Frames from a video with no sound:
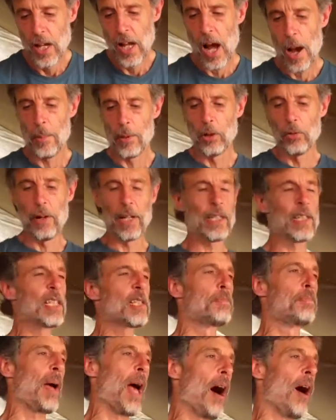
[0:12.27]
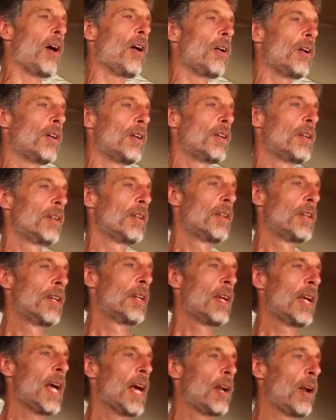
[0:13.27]
I'm going to ring this bell,
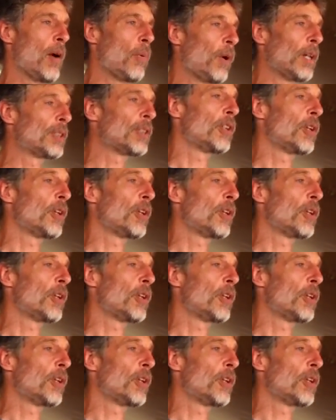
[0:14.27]
and I want